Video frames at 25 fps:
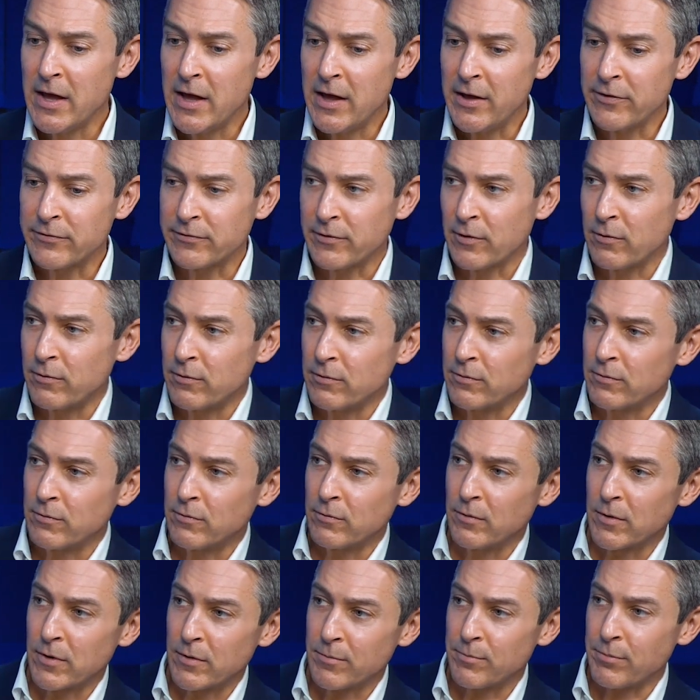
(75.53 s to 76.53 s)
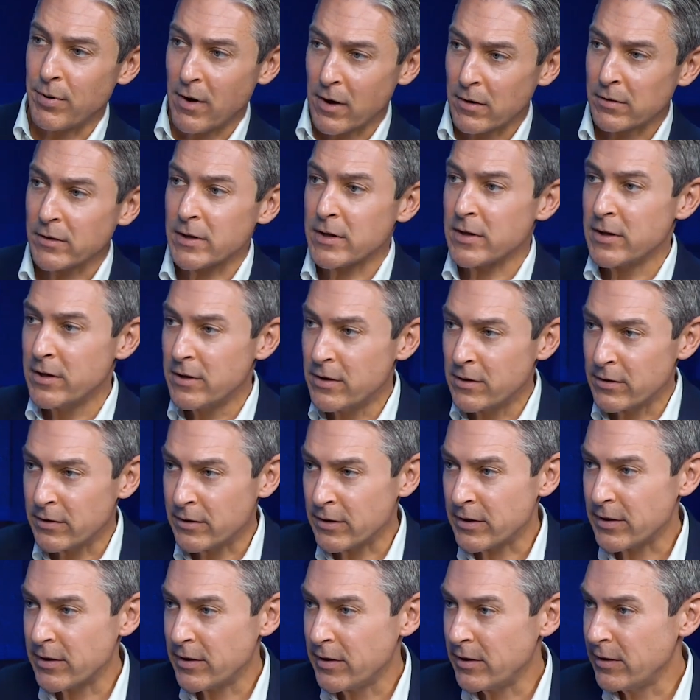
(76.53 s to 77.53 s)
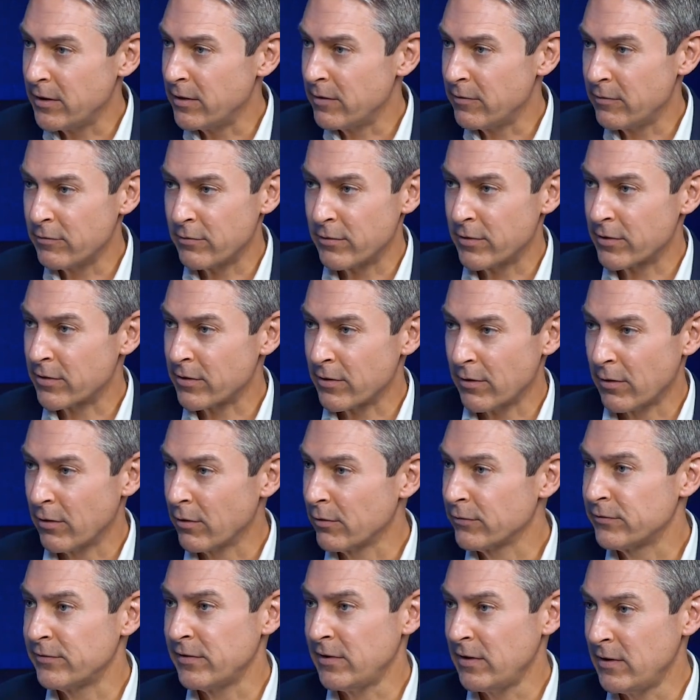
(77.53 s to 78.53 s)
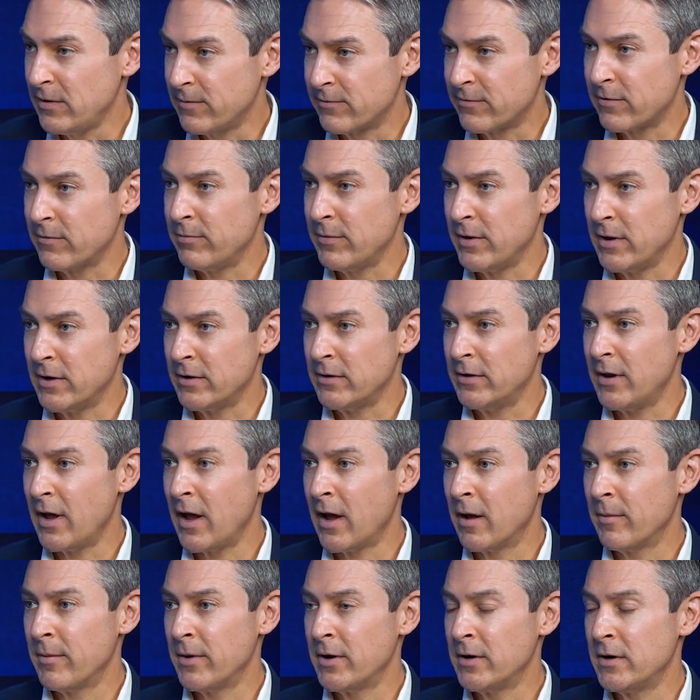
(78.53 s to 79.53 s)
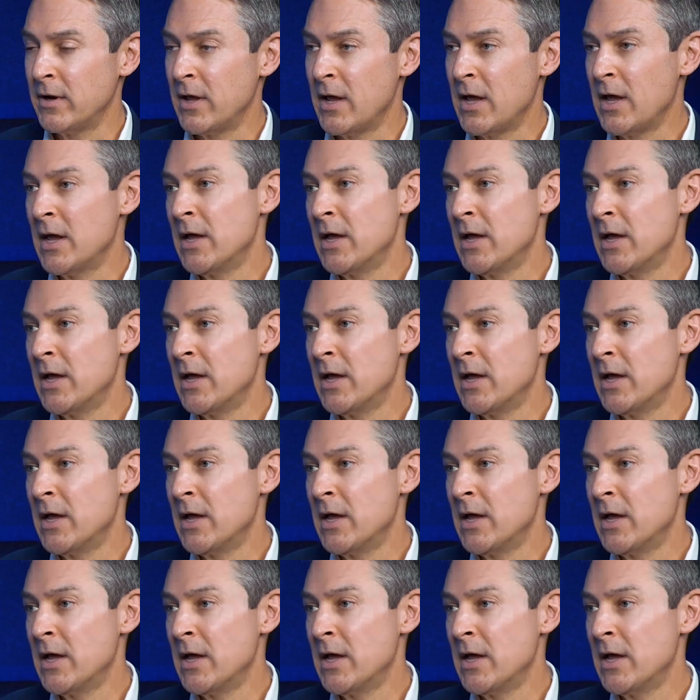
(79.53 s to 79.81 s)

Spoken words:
And so we're partly here in Kyiv with a whole team from the Endowment